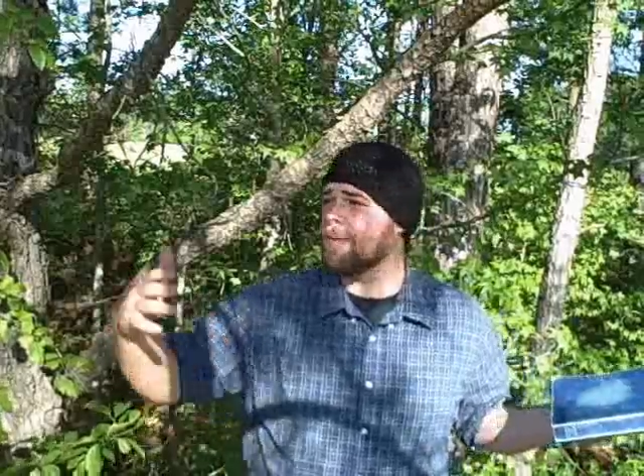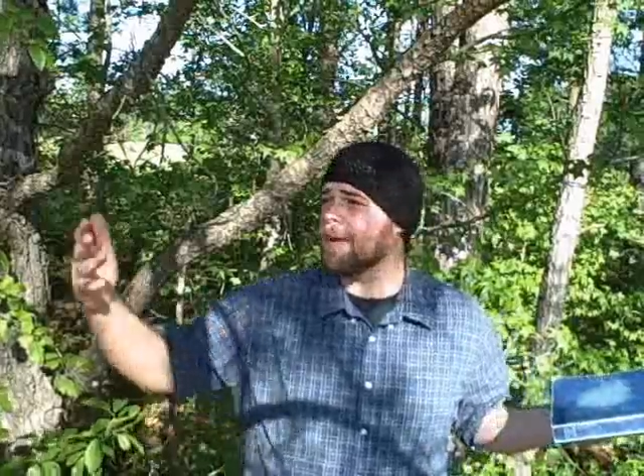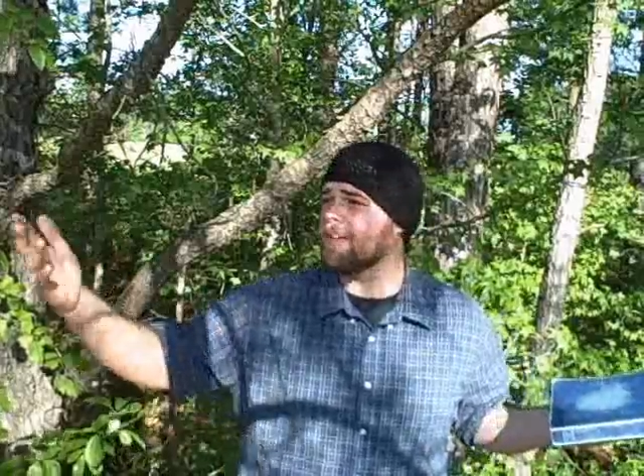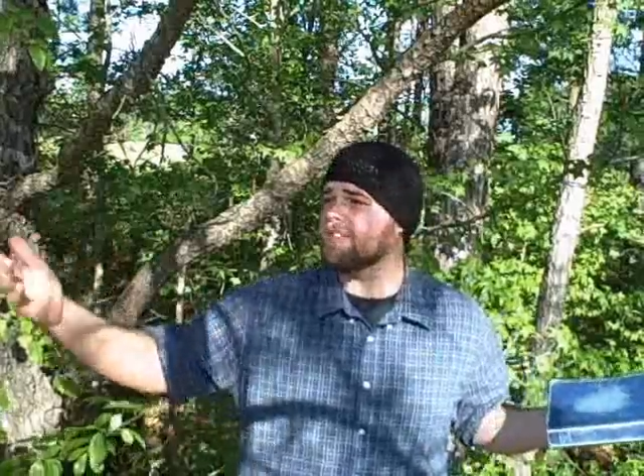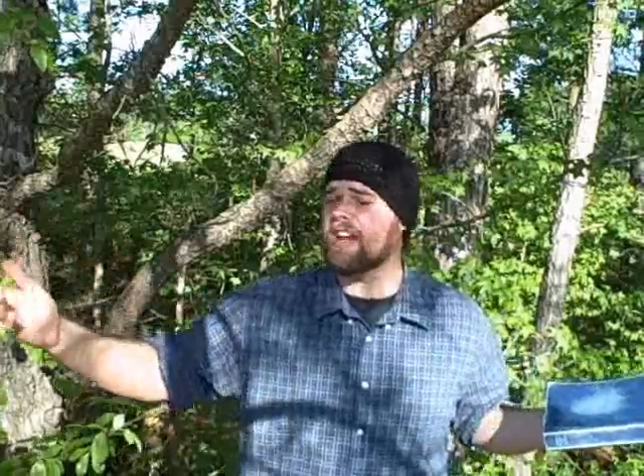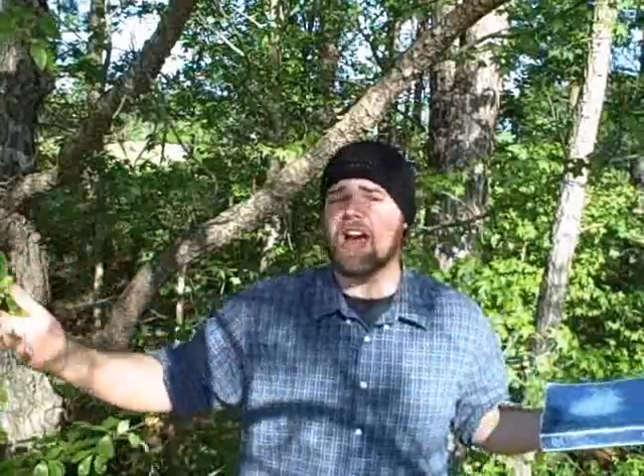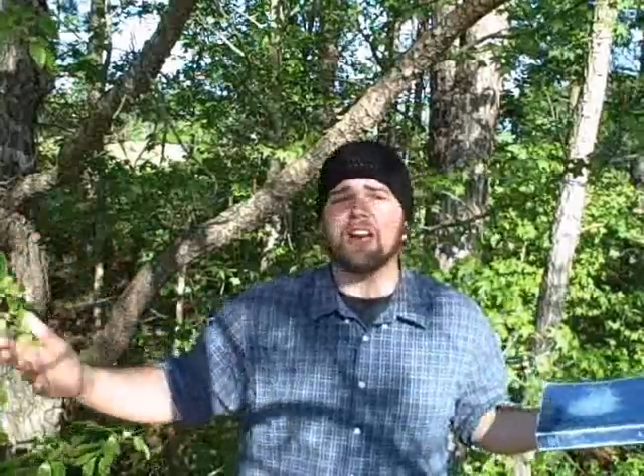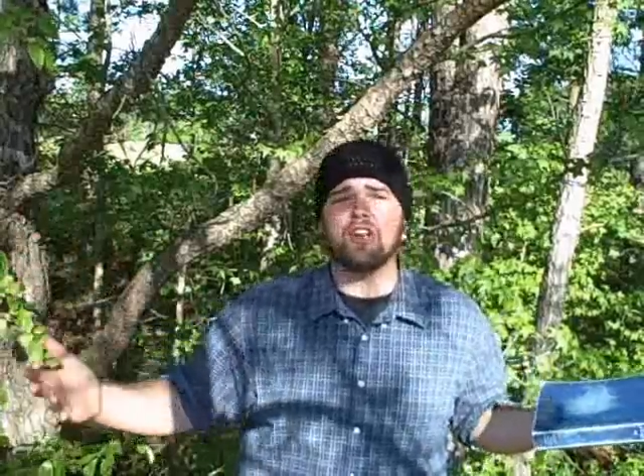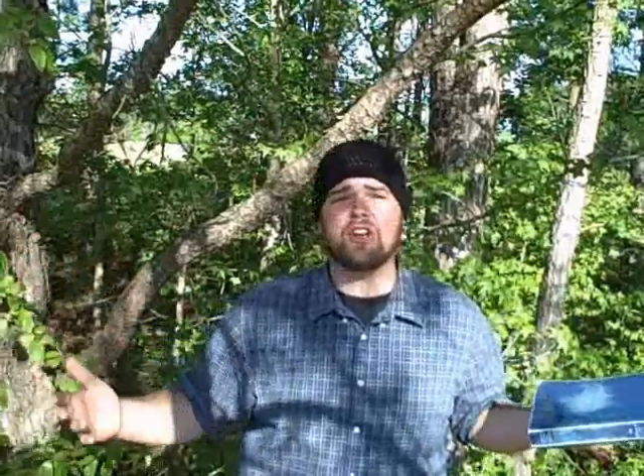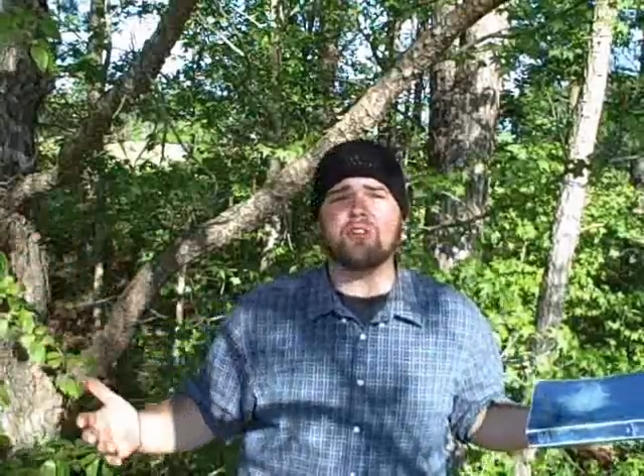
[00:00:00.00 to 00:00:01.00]
Step
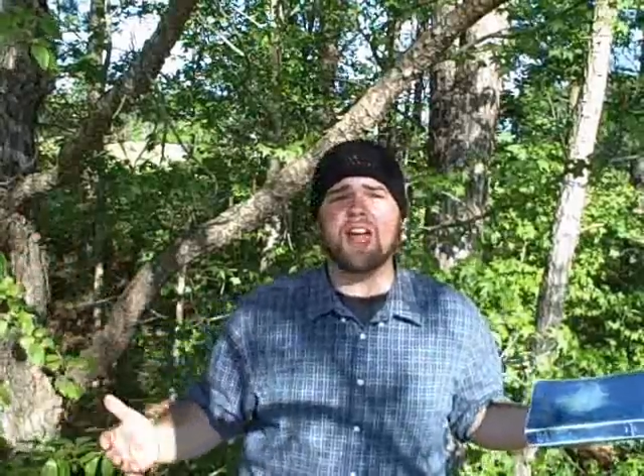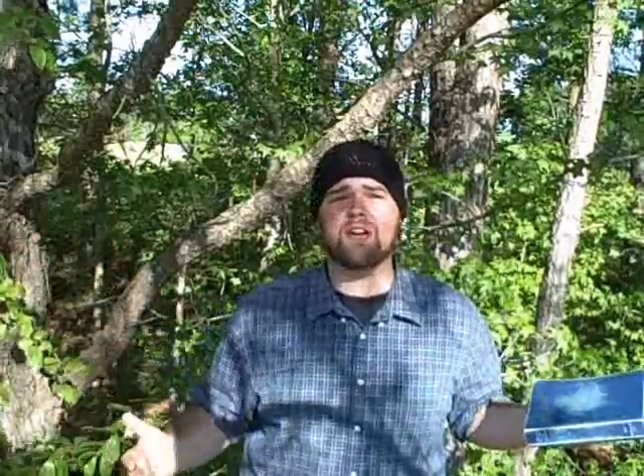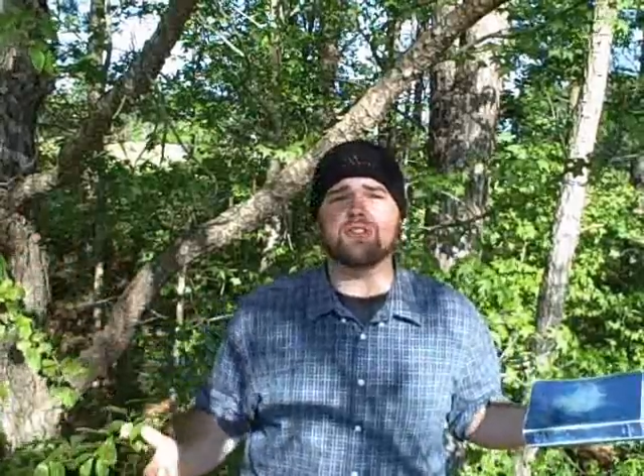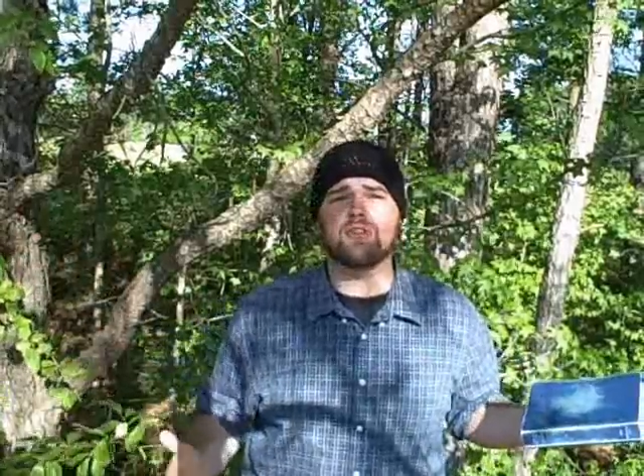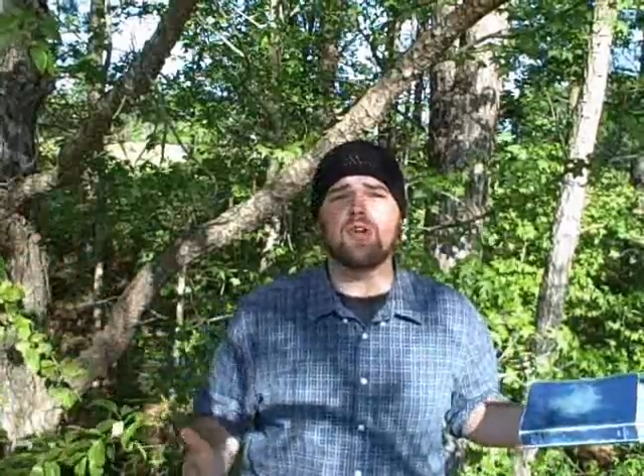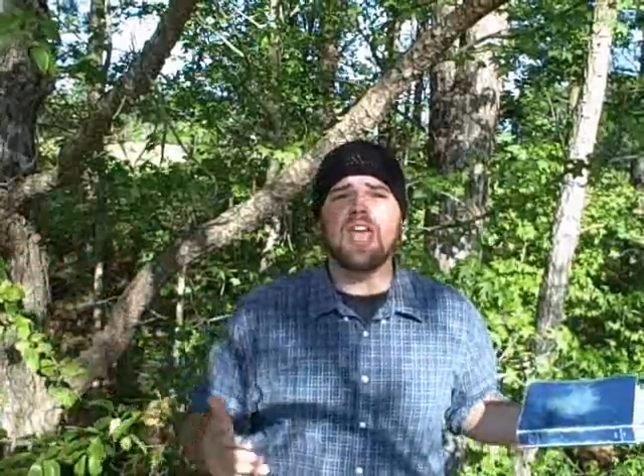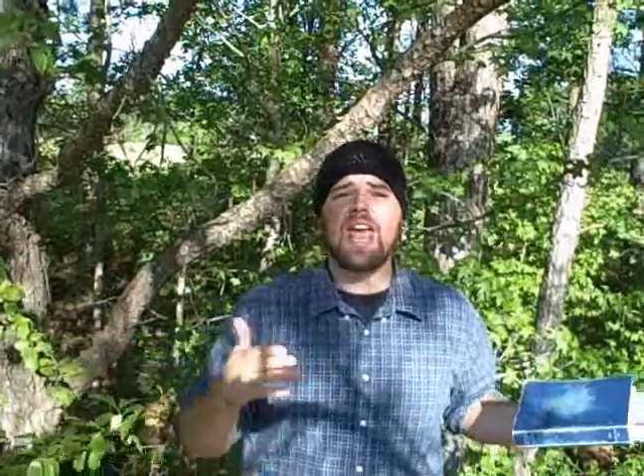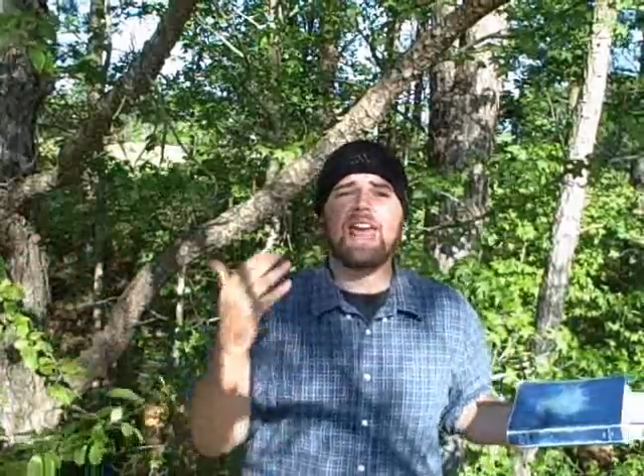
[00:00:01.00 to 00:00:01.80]
outside, look around you.